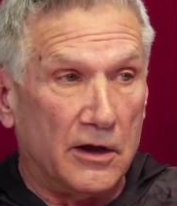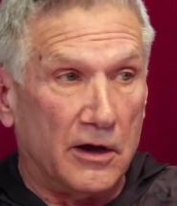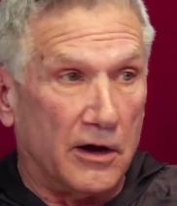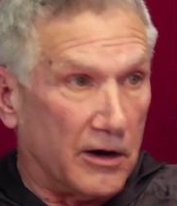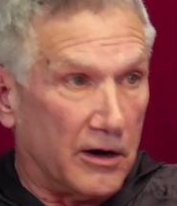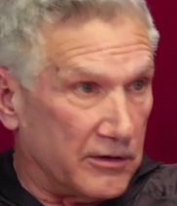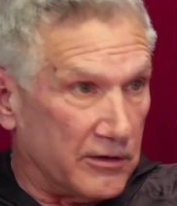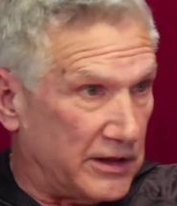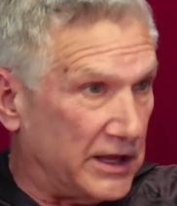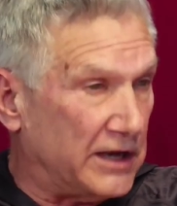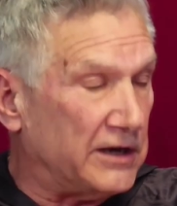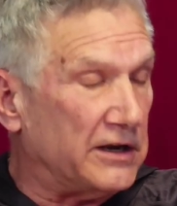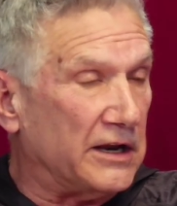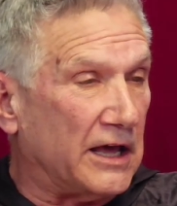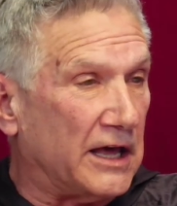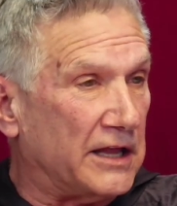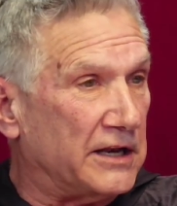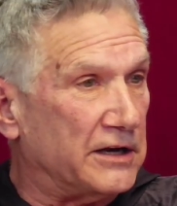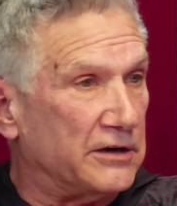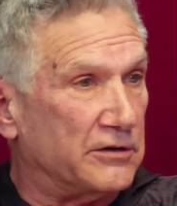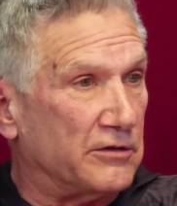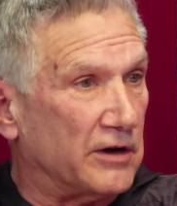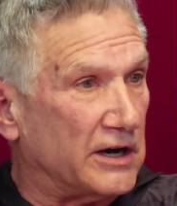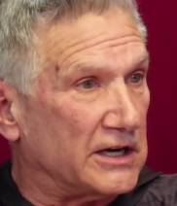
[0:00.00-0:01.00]
are then not
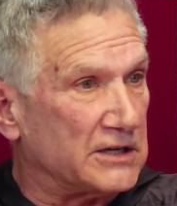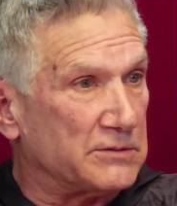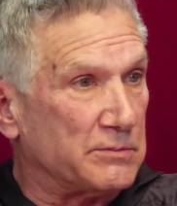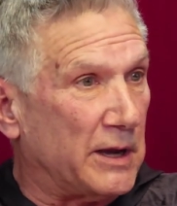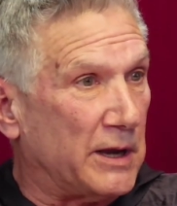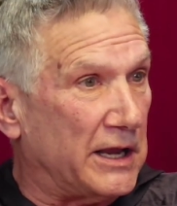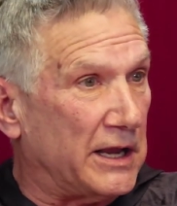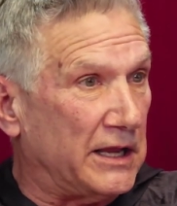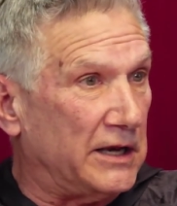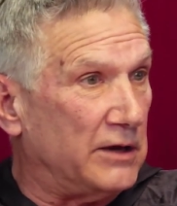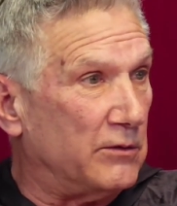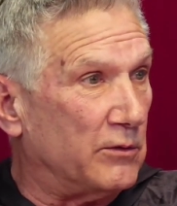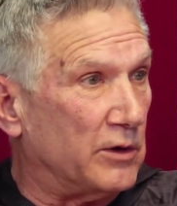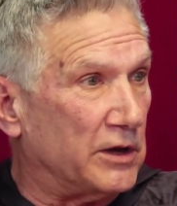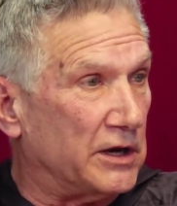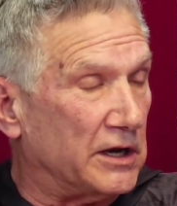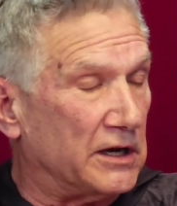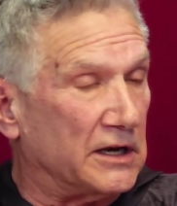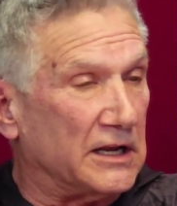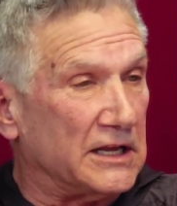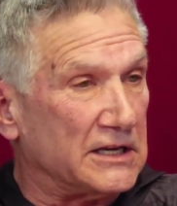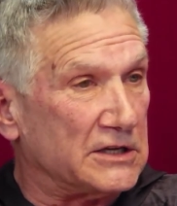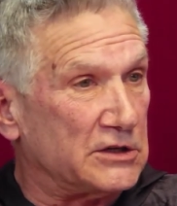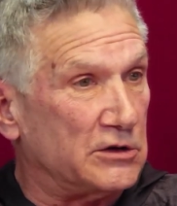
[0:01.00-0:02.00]
addressed by anyone
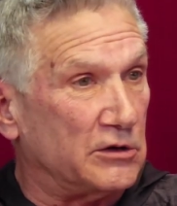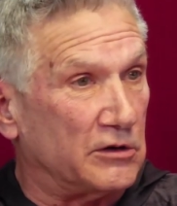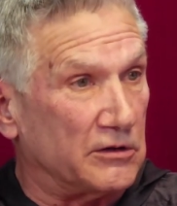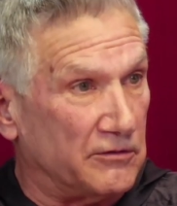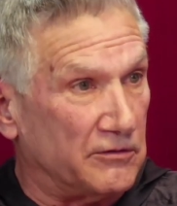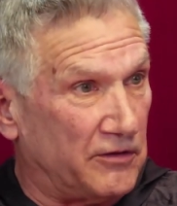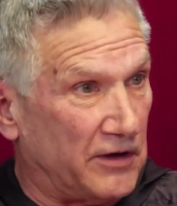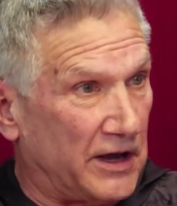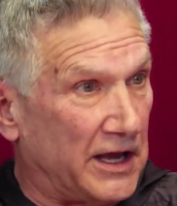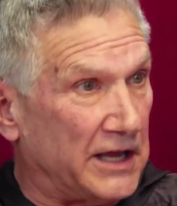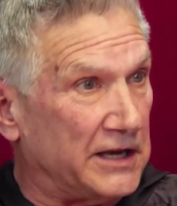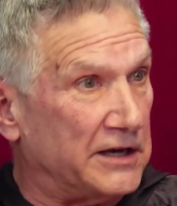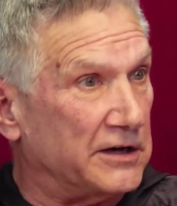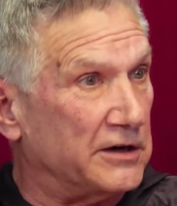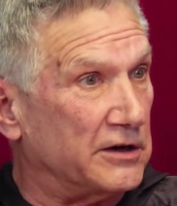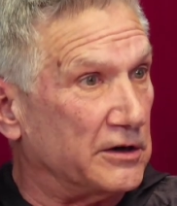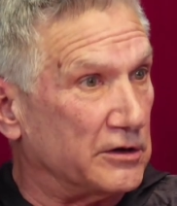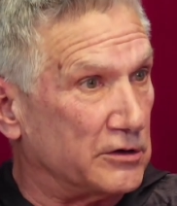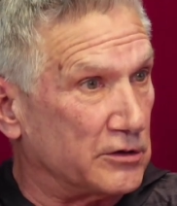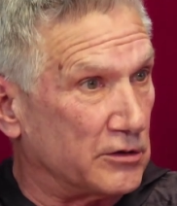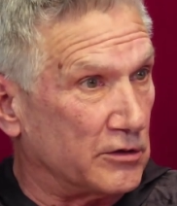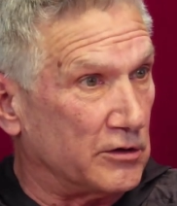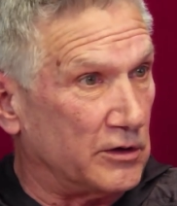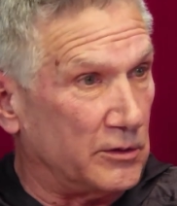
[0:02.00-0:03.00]
unless you can find an
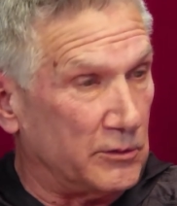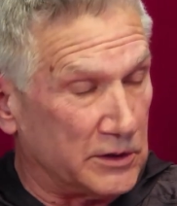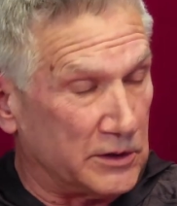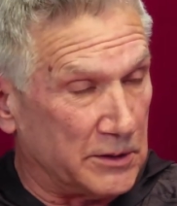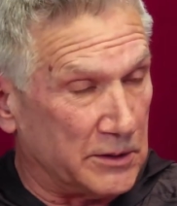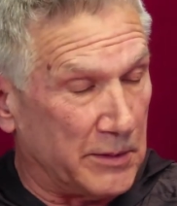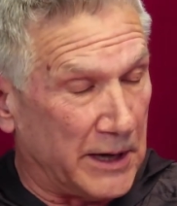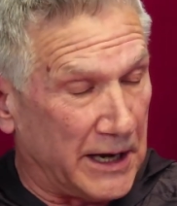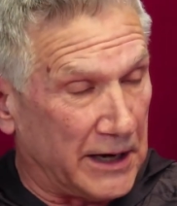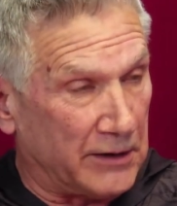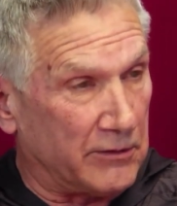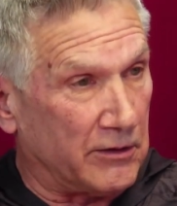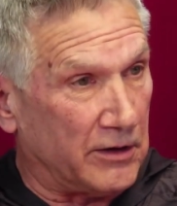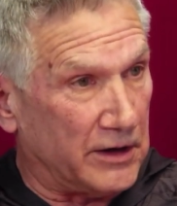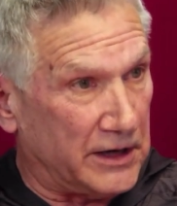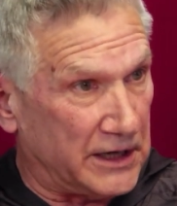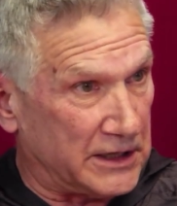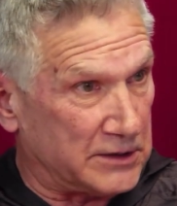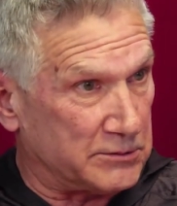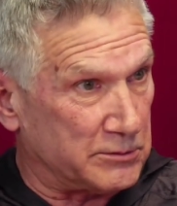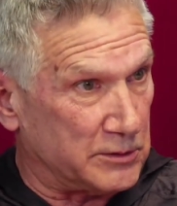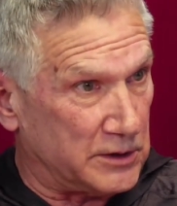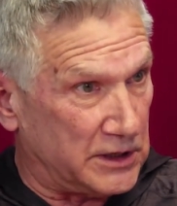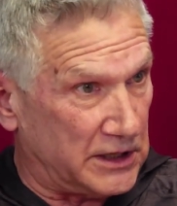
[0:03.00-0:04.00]
attorney with the background
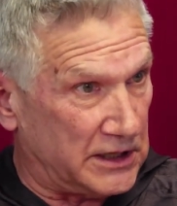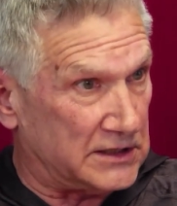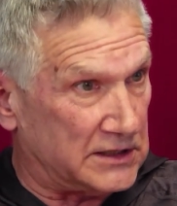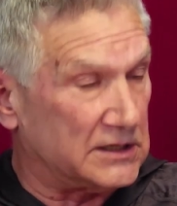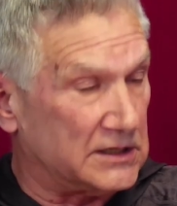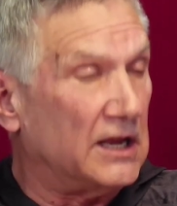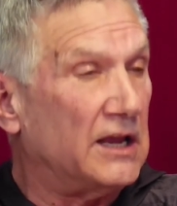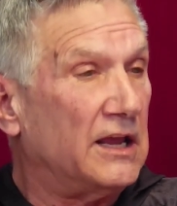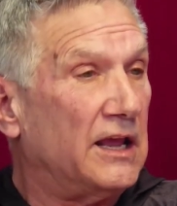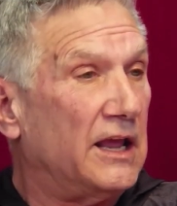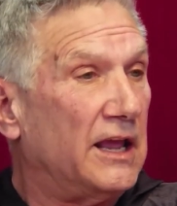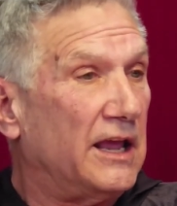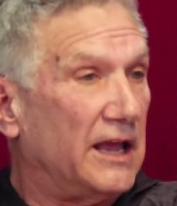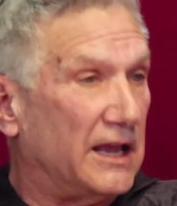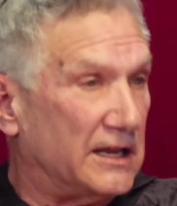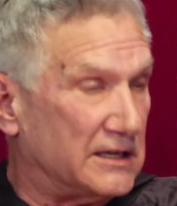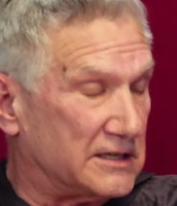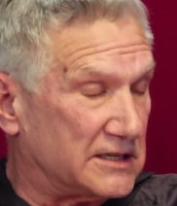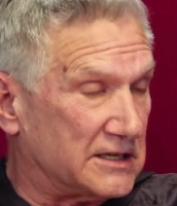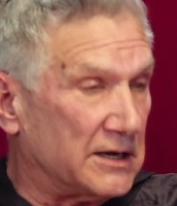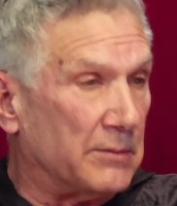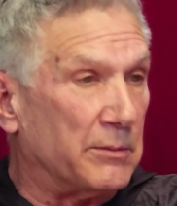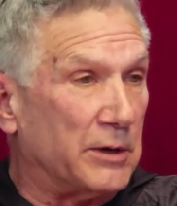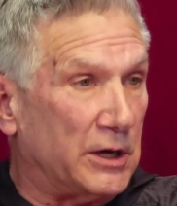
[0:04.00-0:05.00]
expertise and
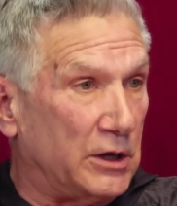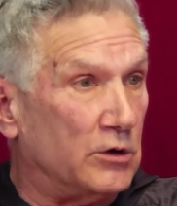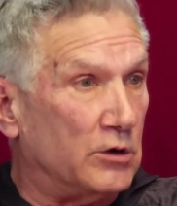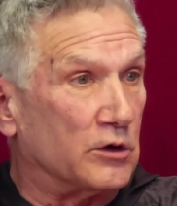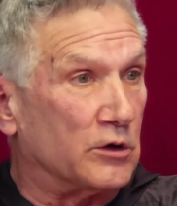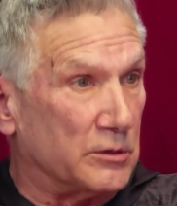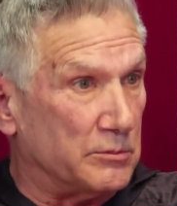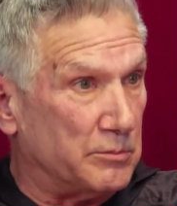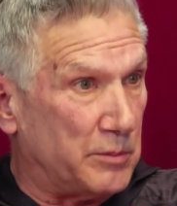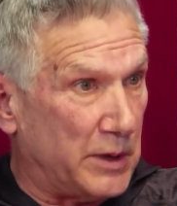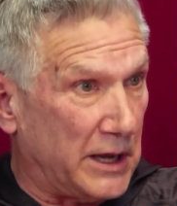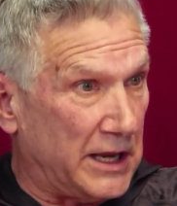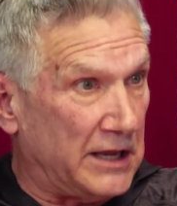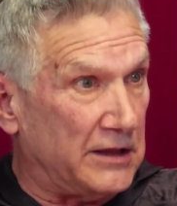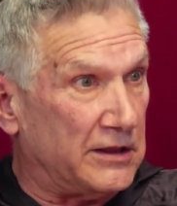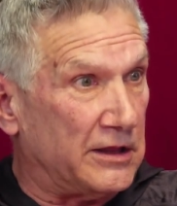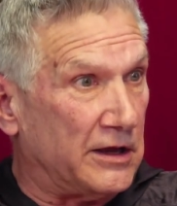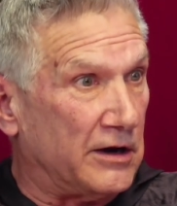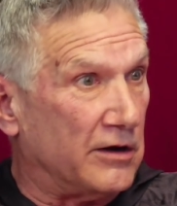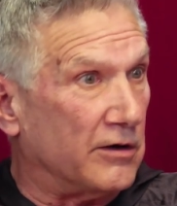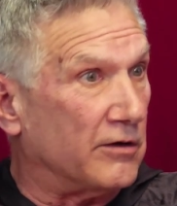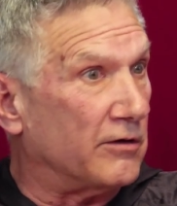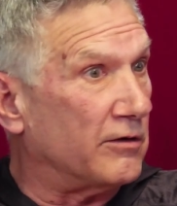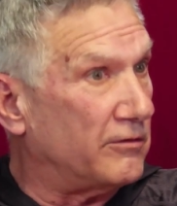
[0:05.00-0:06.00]
somebody who can pay
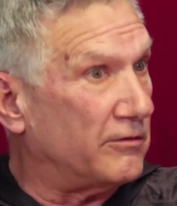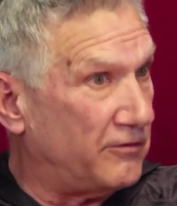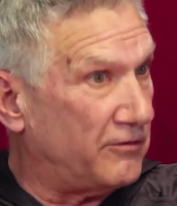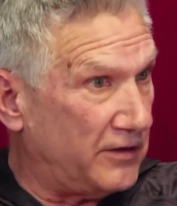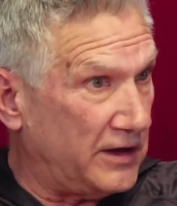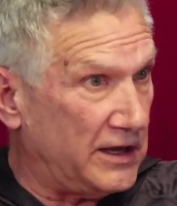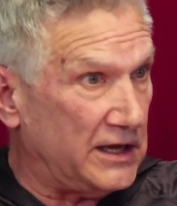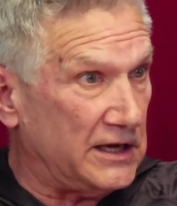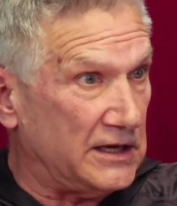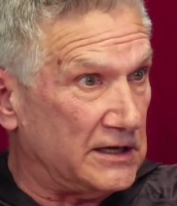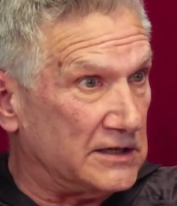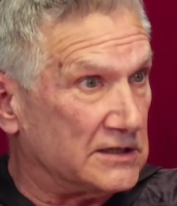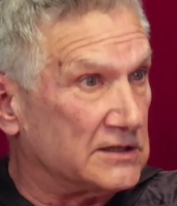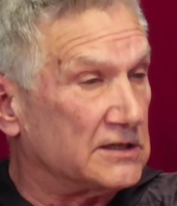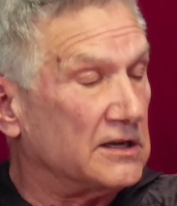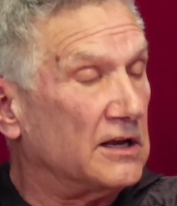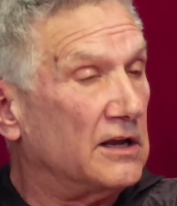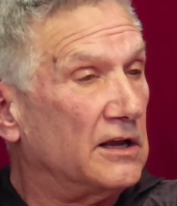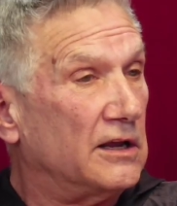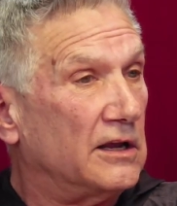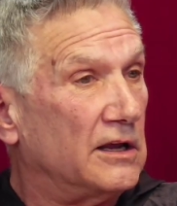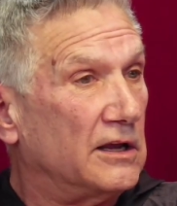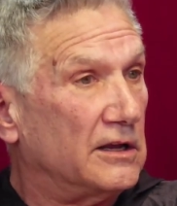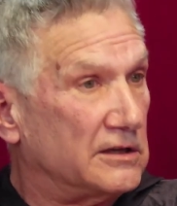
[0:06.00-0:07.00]
their fees
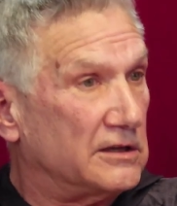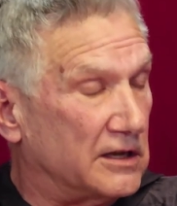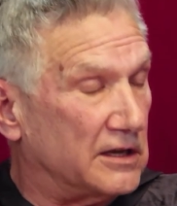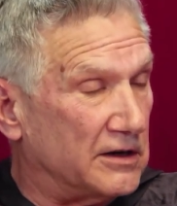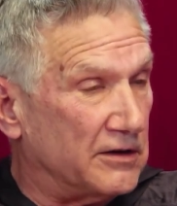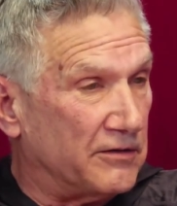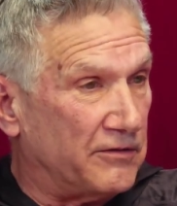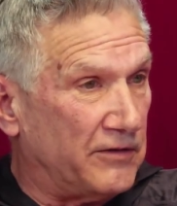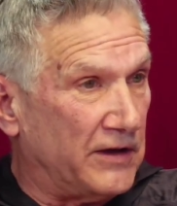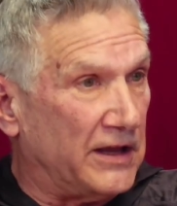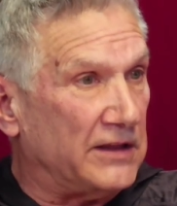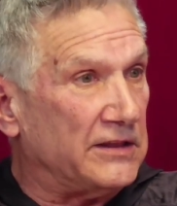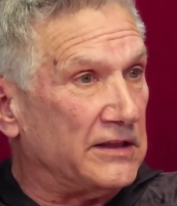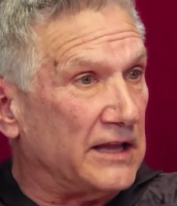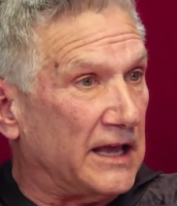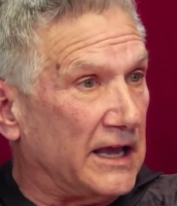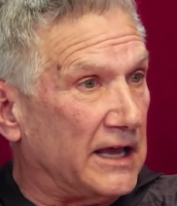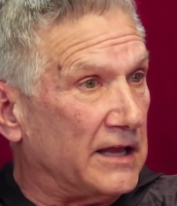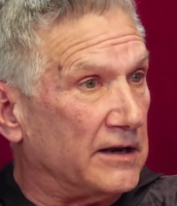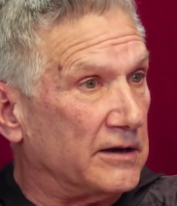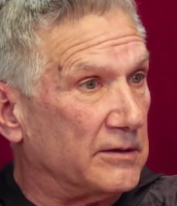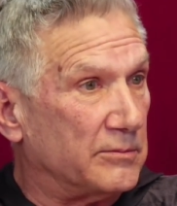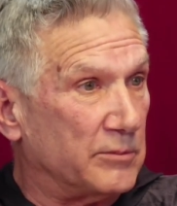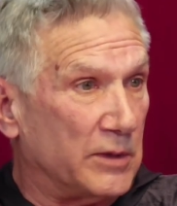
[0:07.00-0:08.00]
to defend
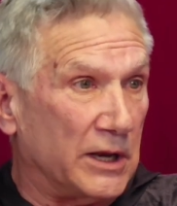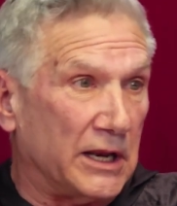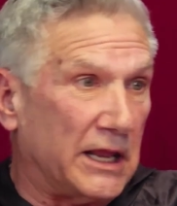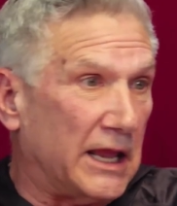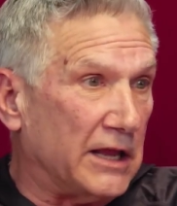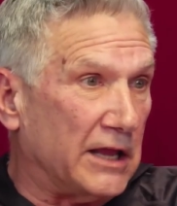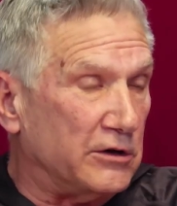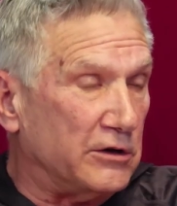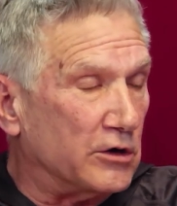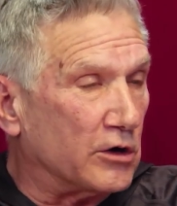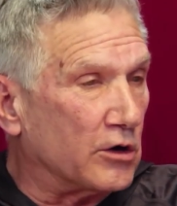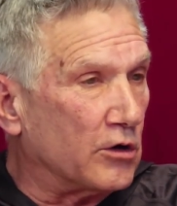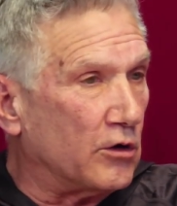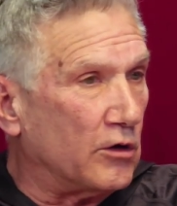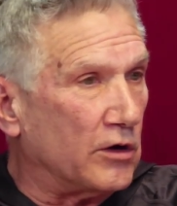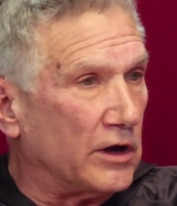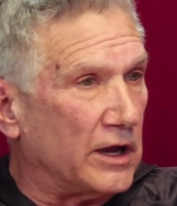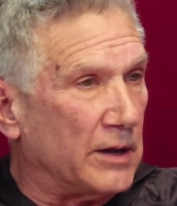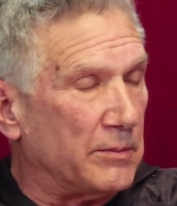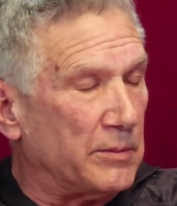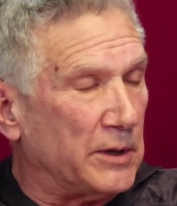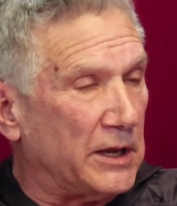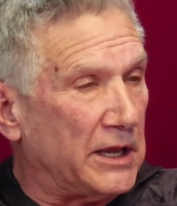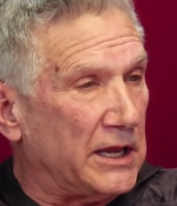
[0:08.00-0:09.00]
that. But again, you're going
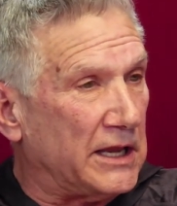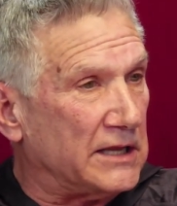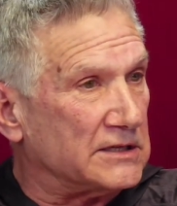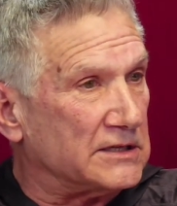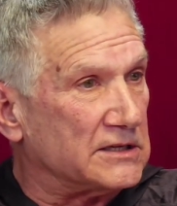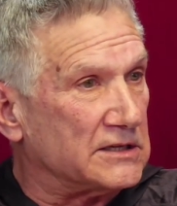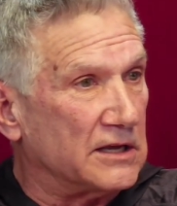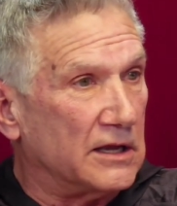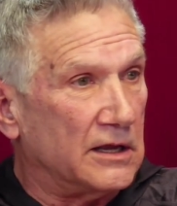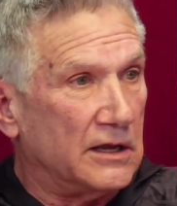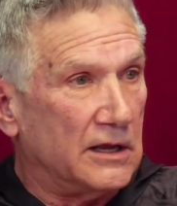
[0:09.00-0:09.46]
up against